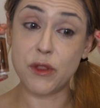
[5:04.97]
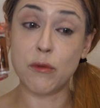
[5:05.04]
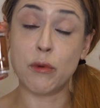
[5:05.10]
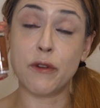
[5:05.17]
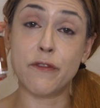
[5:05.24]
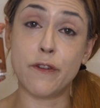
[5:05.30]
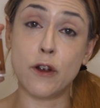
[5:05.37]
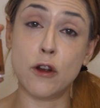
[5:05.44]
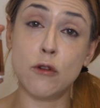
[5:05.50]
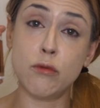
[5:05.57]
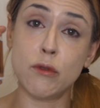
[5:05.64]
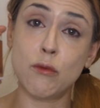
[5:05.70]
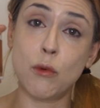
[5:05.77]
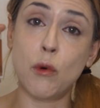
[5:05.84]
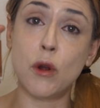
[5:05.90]
the referral
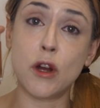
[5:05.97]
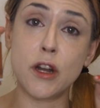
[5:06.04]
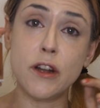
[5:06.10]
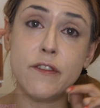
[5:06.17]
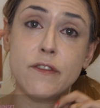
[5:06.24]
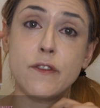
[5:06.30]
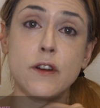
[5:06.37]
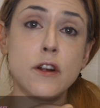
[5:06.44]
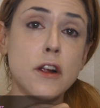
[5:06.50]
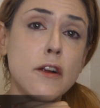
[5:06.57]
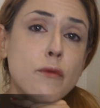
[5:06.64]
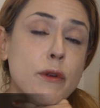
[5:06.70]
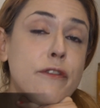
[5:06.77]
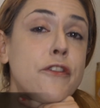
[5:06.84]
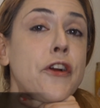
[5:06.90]
reward
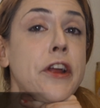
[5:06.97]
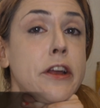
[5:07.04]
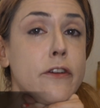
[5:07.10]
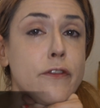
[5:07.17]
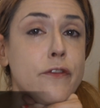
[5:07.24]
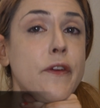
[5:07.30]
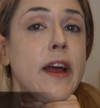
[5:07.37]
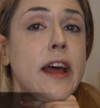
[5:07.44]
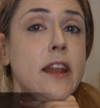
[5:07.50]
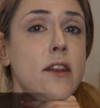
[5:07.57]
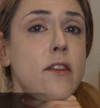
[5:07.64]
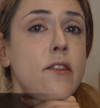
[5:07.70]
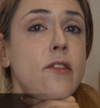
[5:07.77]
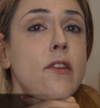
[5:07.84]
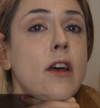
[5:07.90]
for referring a
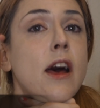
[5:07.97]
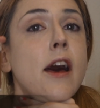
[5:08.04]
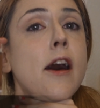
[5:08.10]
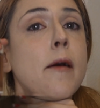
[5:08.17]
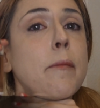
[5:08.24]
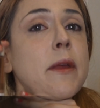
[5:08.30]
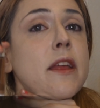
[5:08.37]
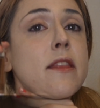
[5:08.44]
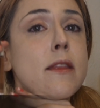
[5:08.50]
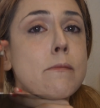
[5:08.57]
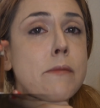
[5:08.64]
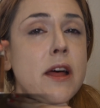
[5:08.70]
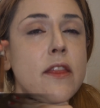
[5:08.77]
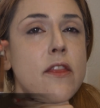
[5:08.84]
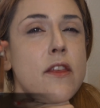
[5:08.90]
friend in the
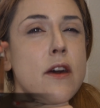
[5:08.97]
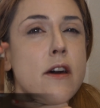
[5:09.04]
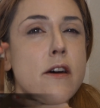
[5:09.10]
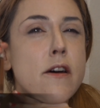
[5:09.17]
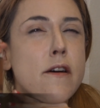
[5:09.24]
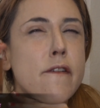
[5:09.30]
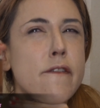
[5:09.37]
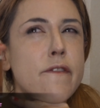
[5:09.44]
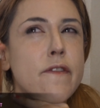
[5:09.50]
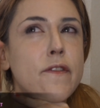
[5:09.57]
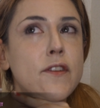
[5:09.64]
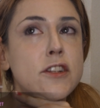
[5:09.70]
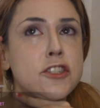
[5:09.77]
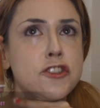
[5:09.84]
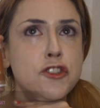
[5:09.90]
month of
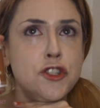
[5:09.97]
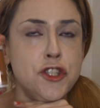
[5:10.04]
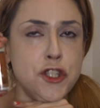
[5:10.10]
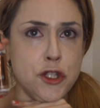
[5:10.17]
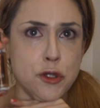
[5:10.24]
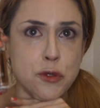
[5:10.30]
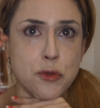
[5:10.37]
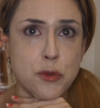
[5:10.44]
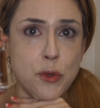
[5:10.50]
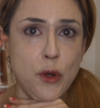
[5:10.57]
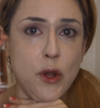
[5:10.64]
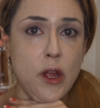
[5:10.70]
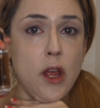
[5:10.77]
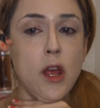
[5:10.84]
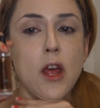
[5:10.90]
June.